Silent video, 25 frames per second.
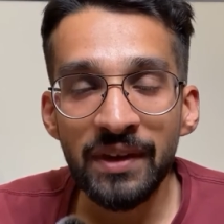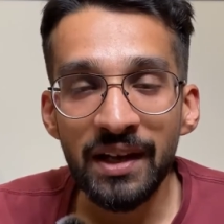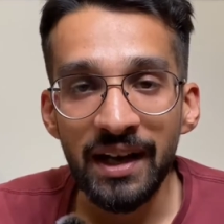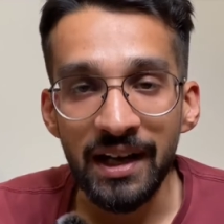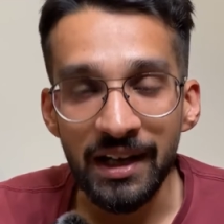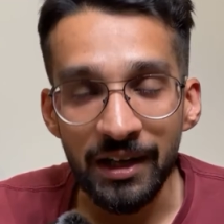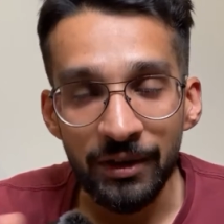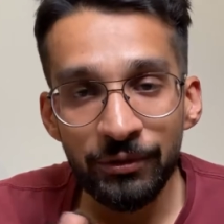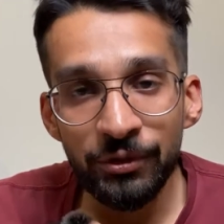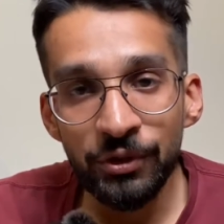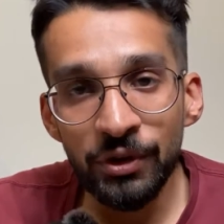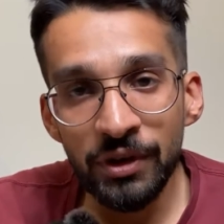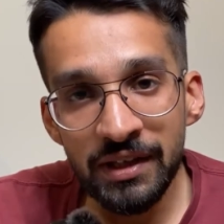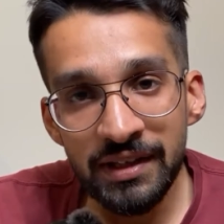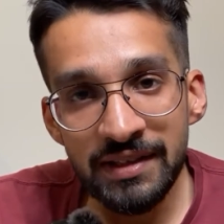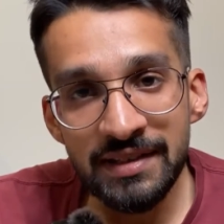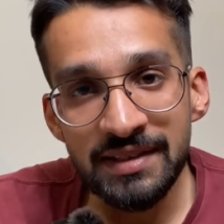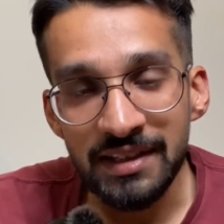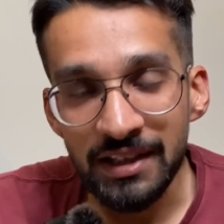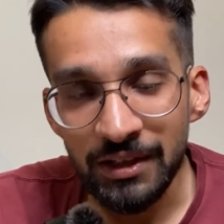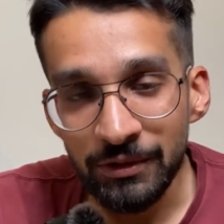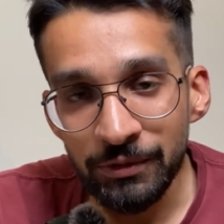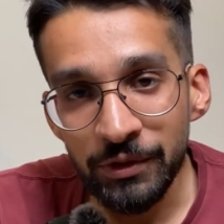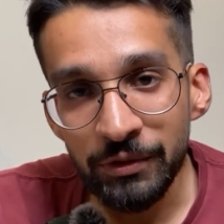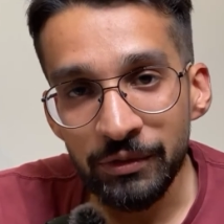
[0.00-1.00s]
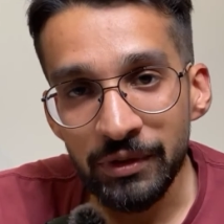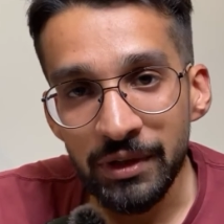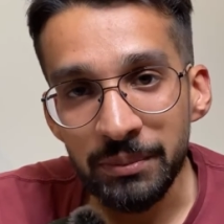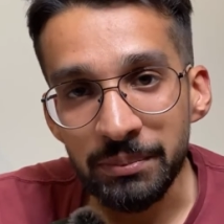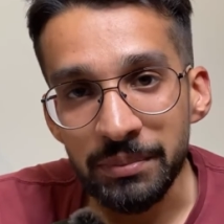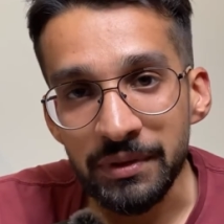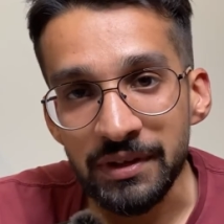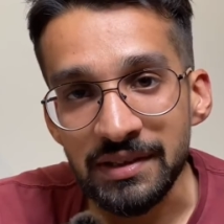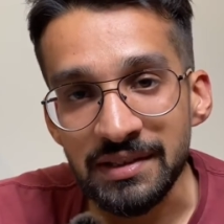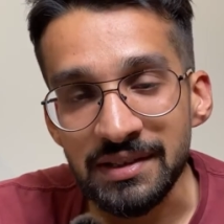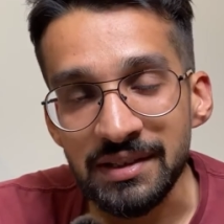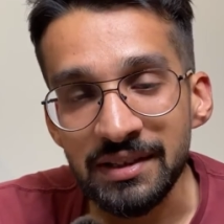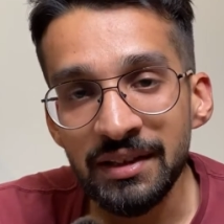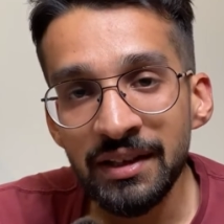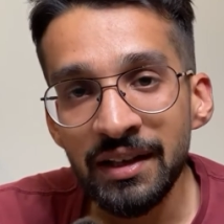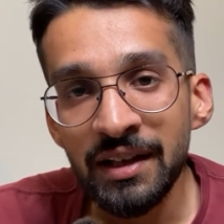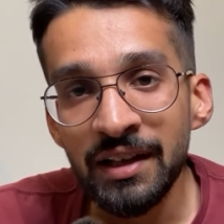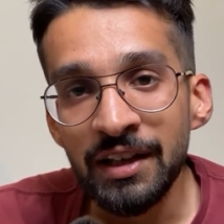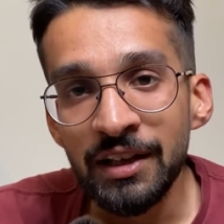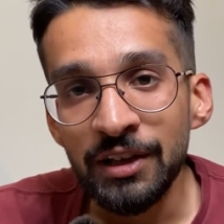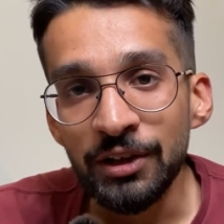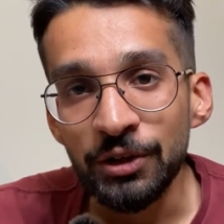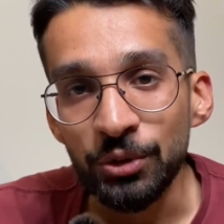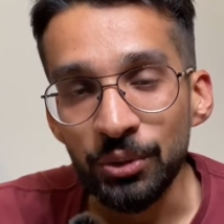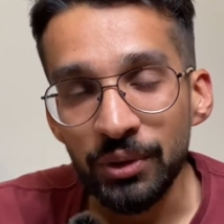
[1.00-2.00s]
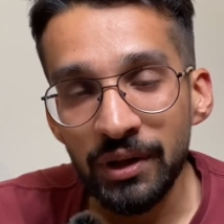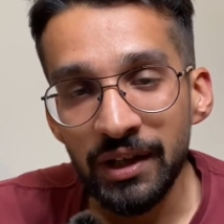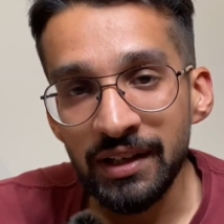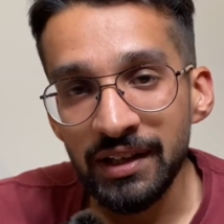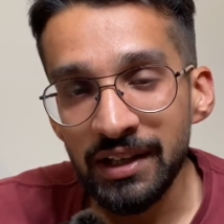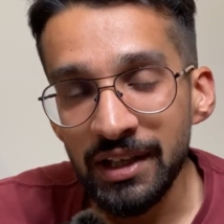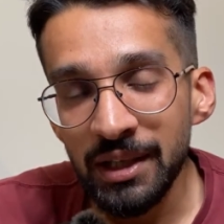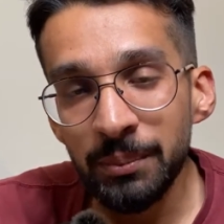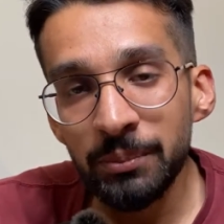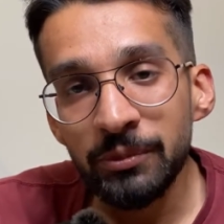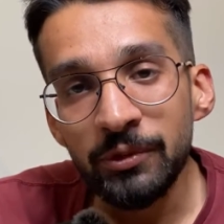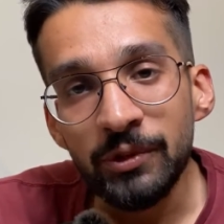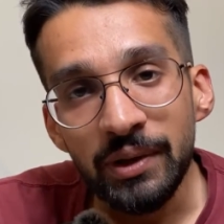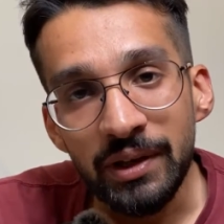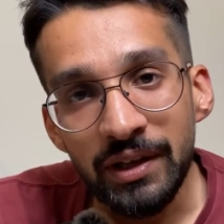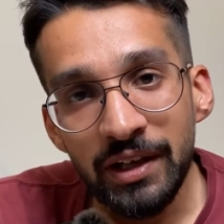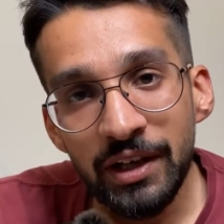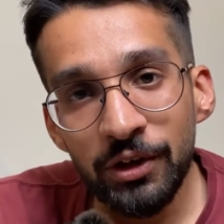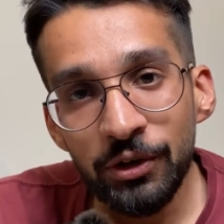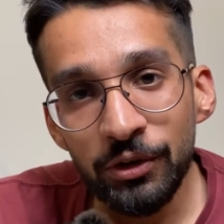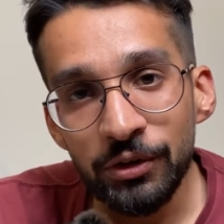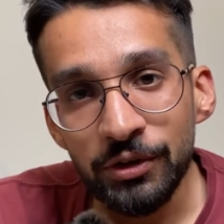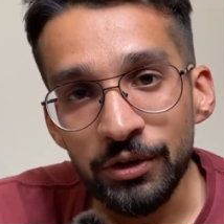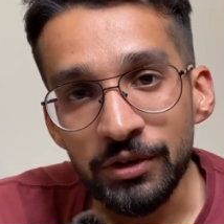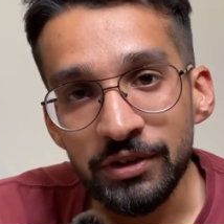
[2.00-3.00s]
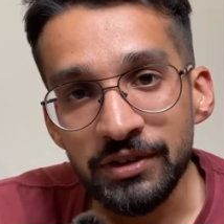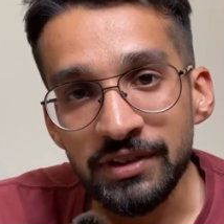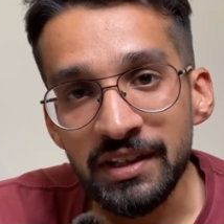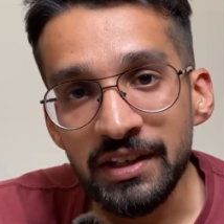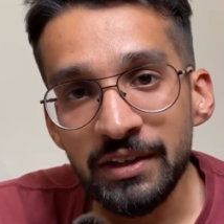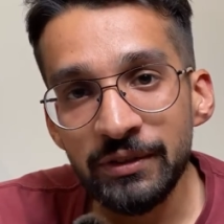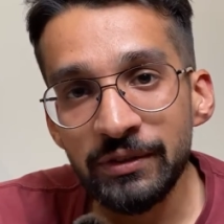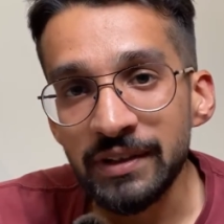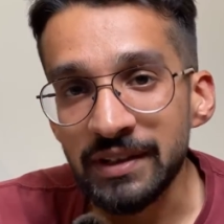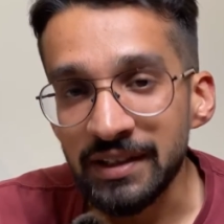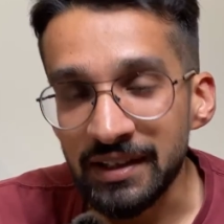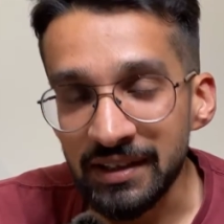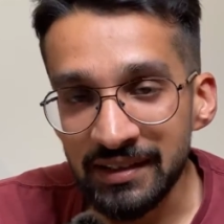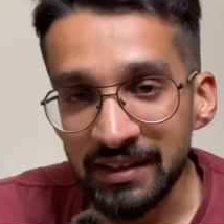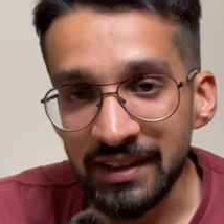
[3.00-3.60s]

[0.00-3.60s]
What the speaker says: And if you are a self aware person, you can keep working on yourself in the